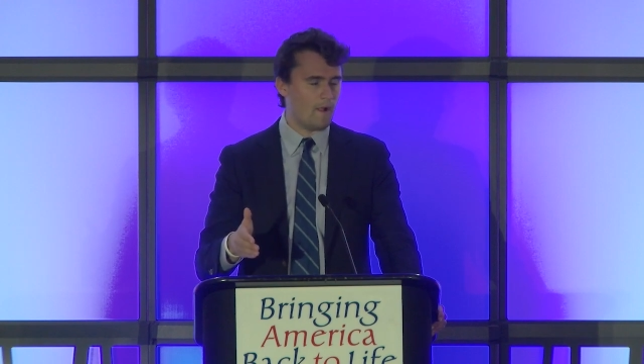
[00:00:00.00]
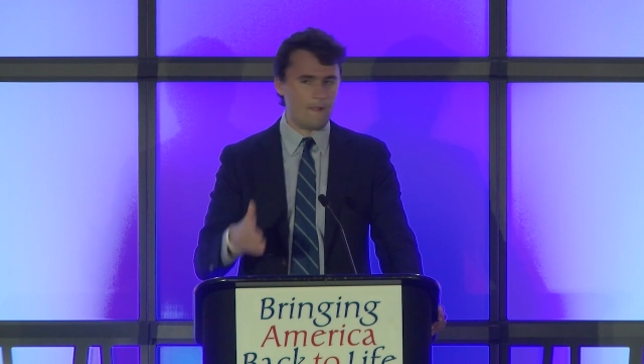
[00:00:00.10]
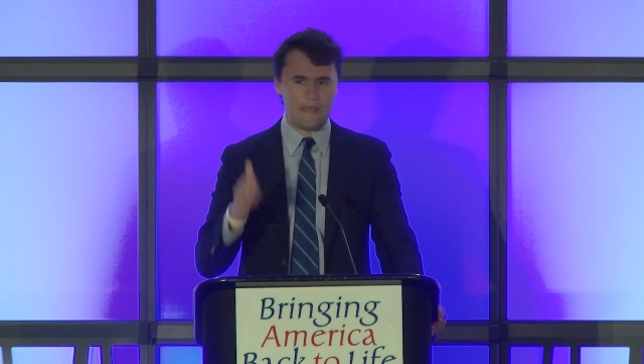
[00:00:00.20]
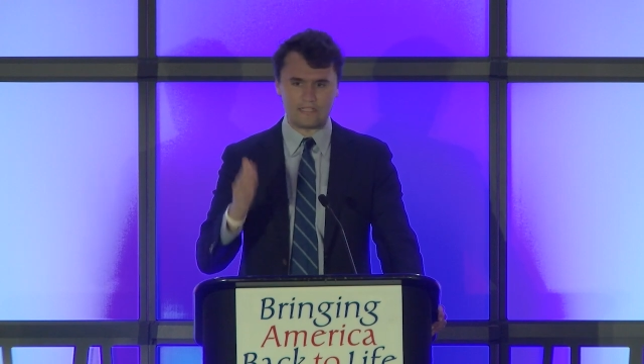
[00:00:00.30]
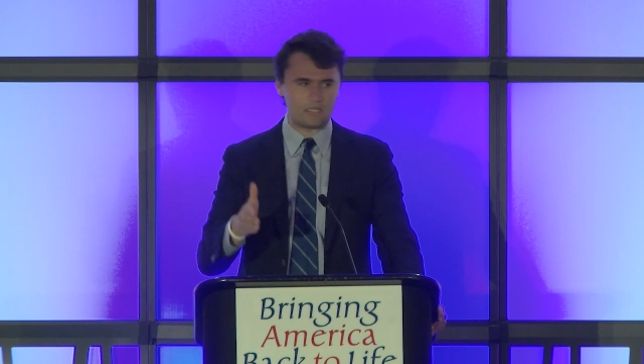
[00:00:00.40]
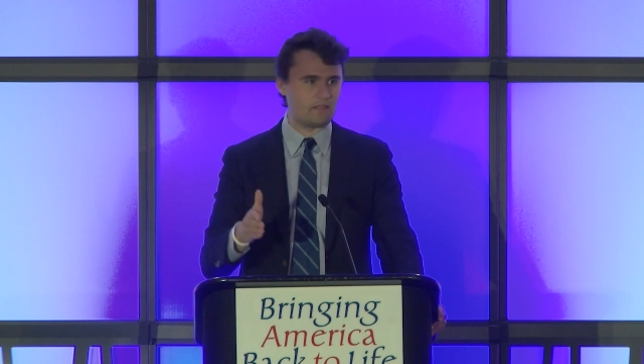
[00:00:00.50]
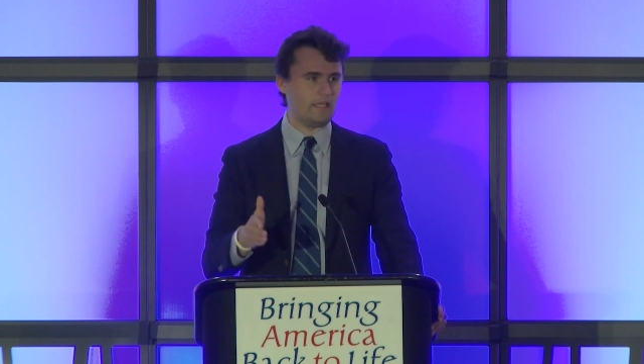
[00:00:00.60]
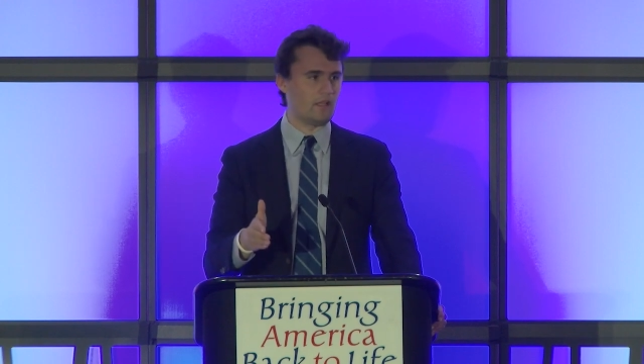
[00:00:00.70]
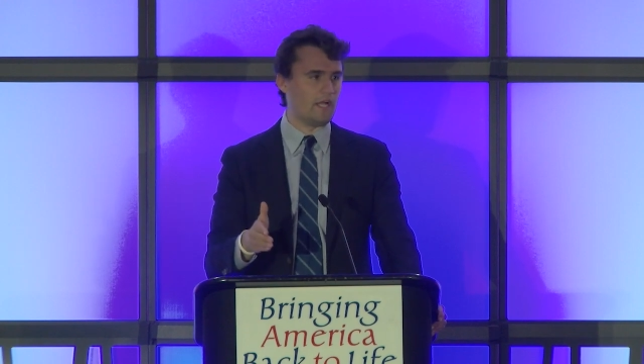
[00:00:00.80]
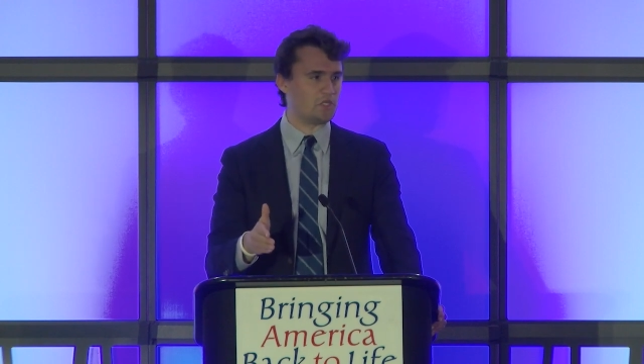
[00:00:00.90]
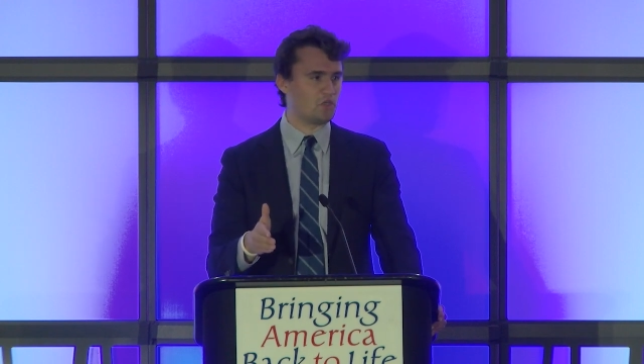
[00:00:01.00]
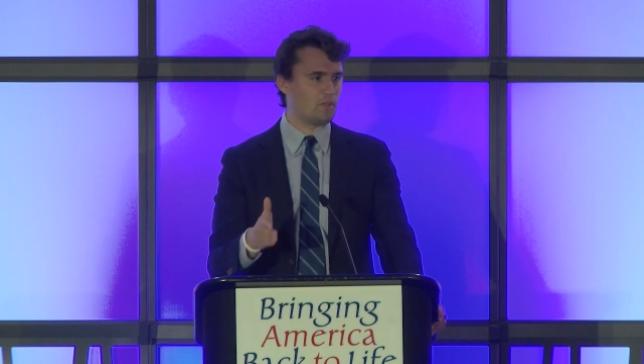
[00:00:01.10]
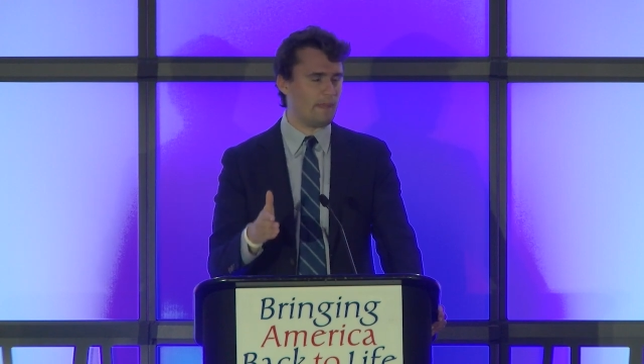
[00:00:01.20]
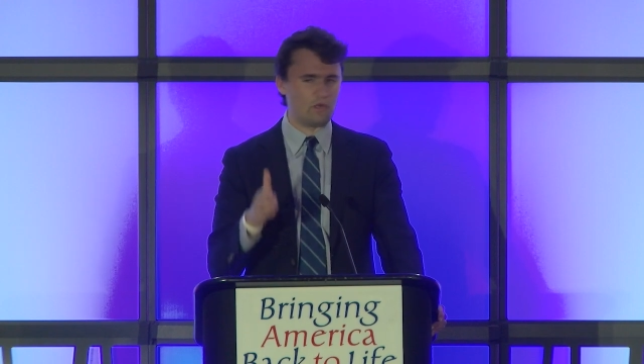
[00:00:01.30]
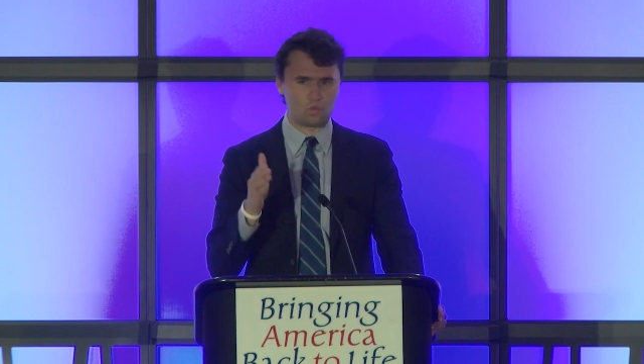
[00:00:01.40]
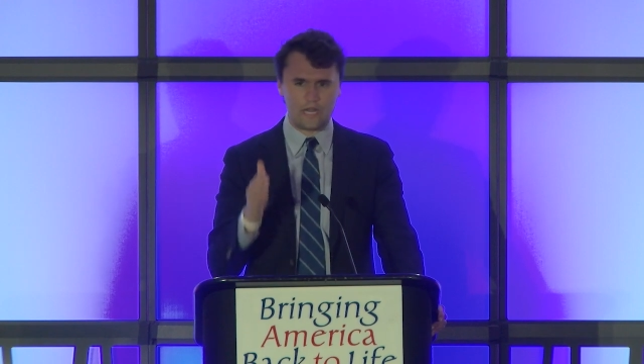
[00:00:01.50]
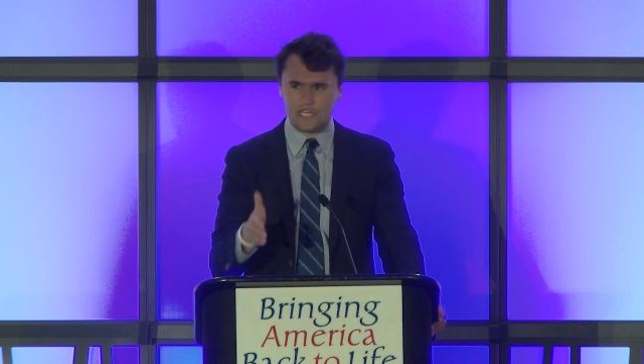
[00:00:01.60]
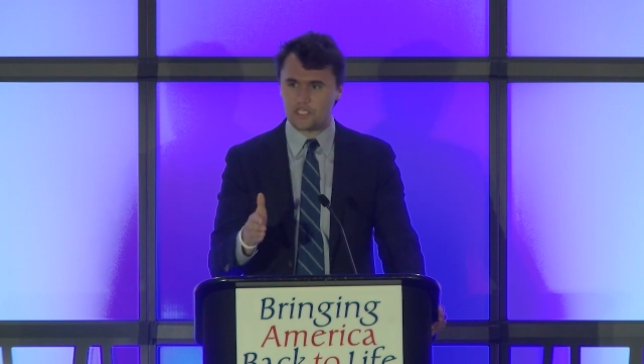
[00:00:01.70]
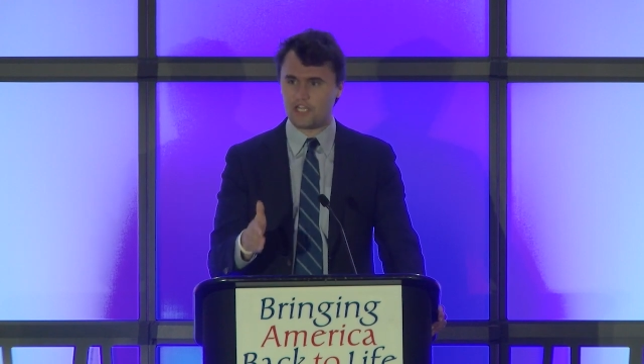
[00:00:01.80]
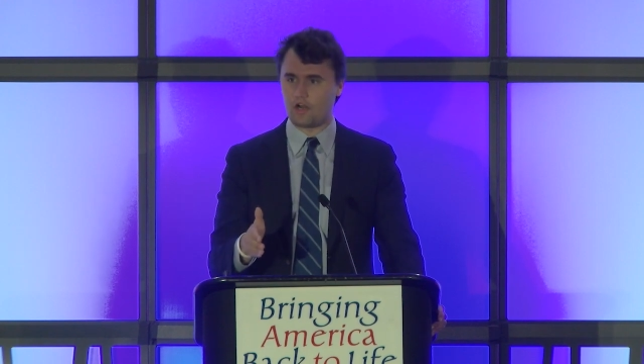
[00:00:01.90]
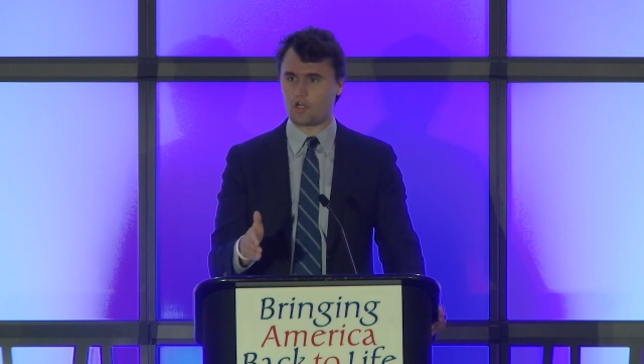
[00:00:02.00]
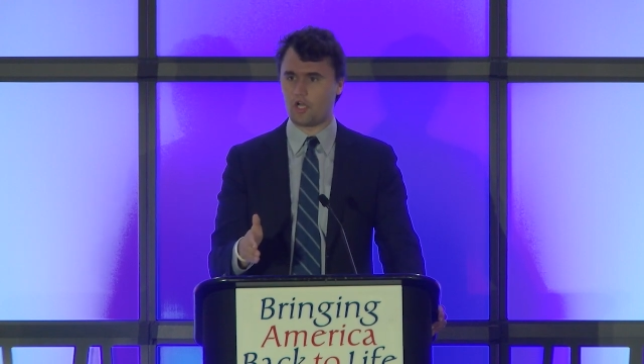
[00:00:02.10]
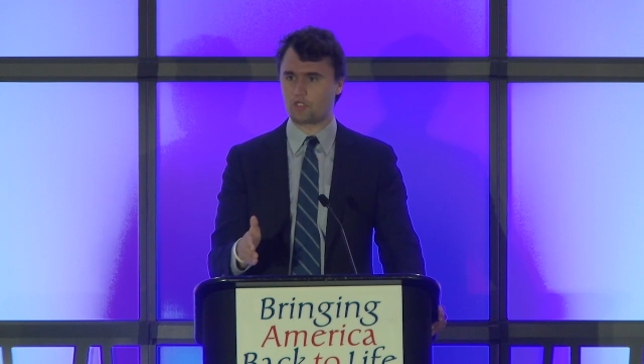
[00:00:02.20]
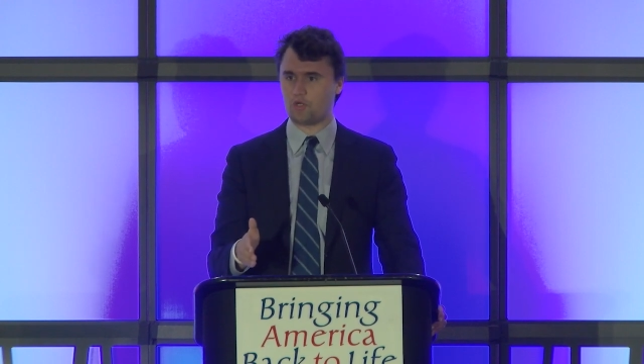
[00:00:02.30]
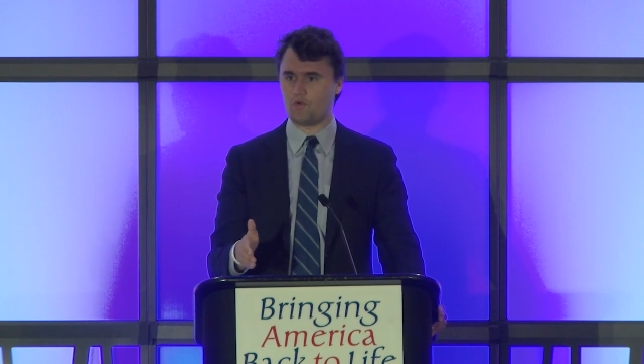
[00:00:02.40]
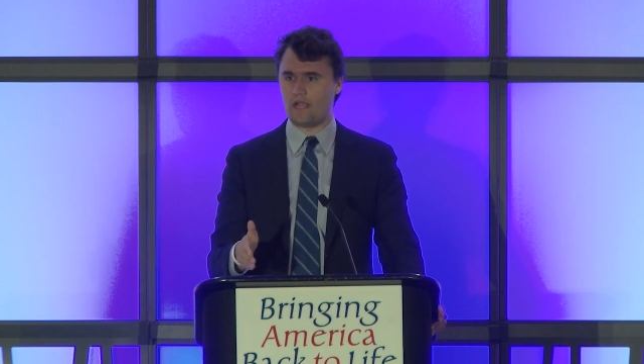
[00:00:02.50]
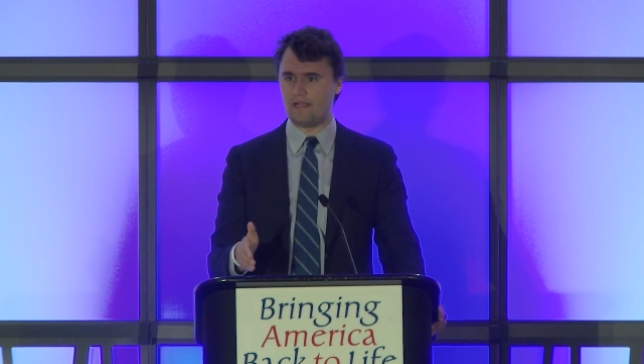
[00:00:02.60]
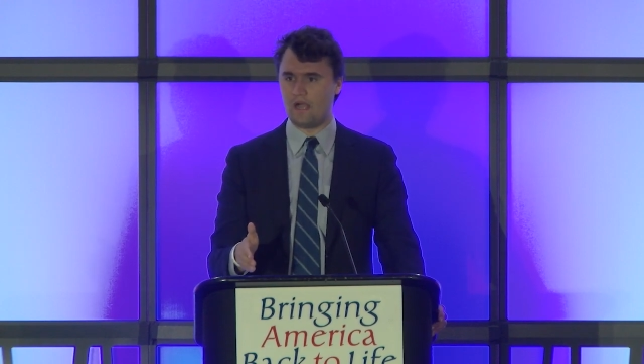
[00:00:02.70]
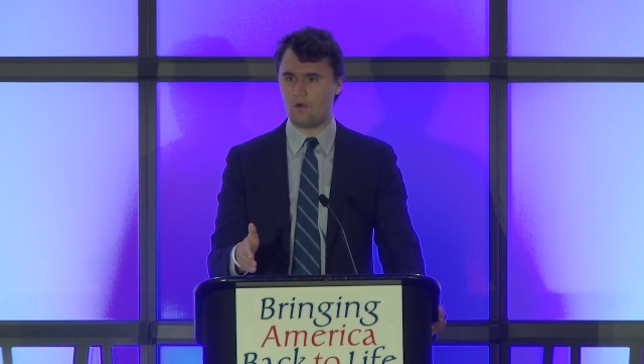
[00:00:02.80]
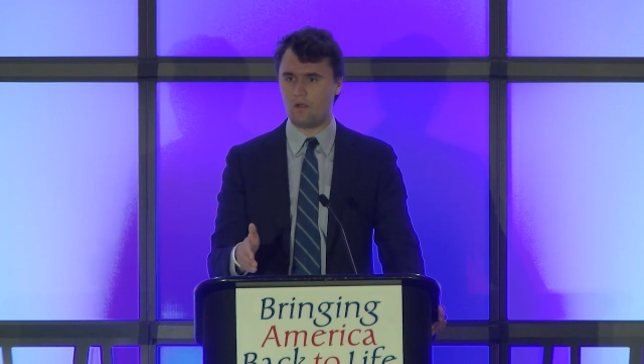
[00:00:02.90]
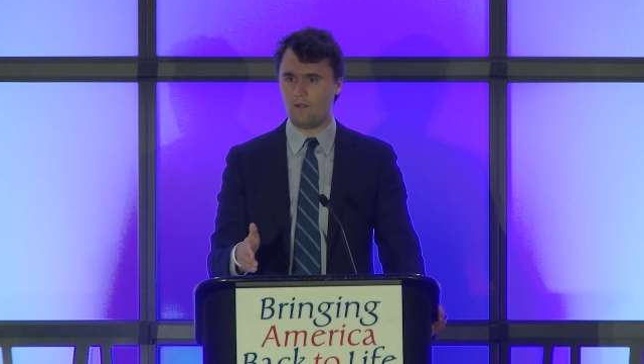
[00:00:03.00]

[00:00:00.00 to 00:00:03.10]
And that's the theological debate raging in our country right now.